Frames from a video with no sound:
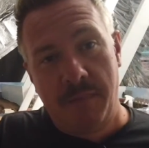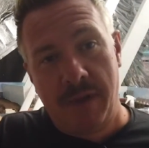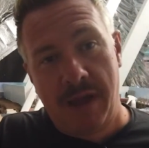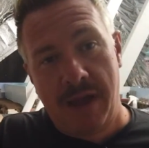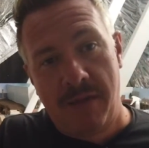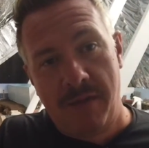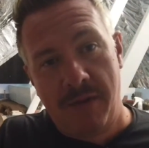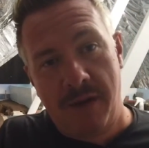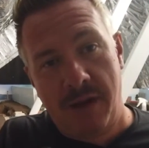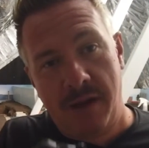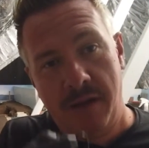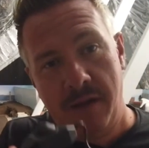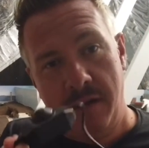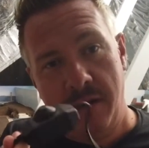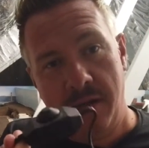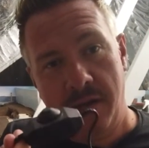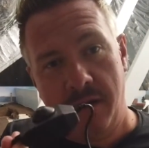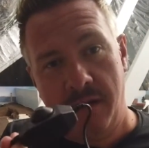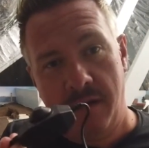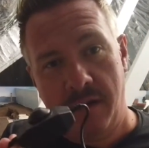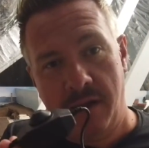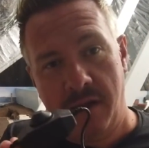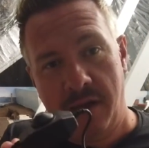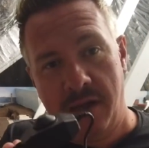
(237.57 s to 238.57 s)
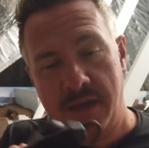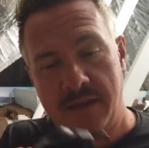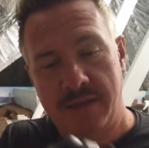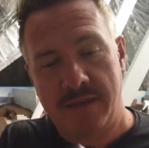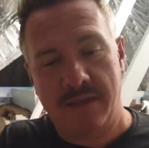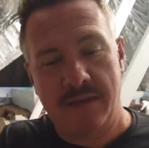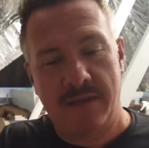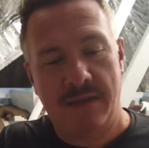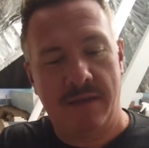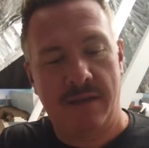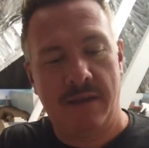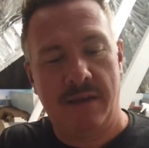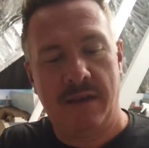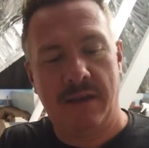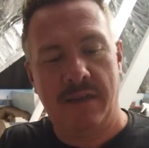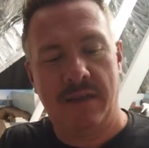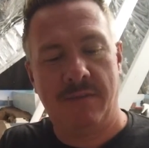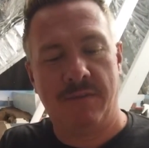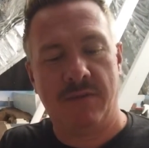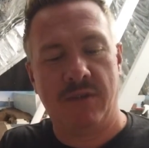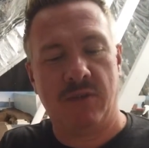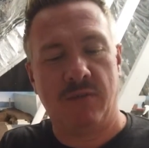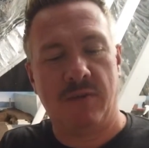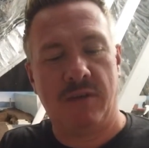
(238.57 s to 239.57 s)
power has a
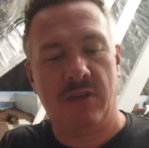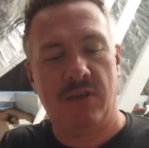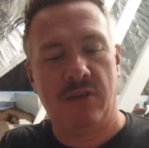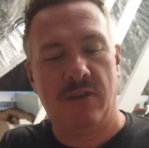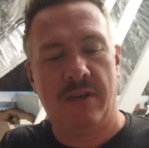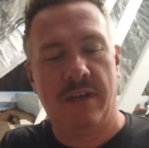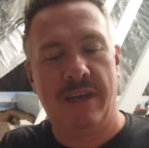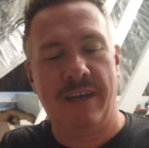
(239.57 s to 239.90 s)
dimmer switch